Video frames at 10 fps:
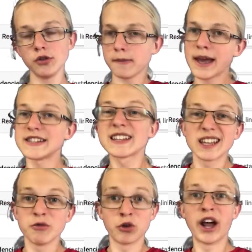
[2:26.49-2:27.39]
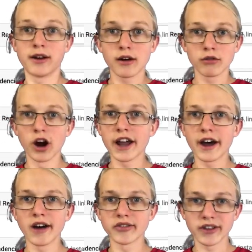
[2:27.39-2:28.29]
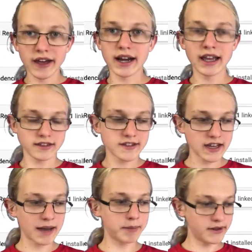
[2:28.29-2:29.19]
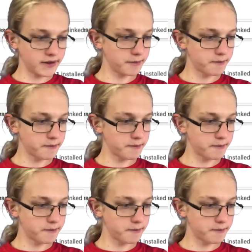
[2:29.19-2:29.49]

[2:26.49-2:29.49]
basically run right after that's happened.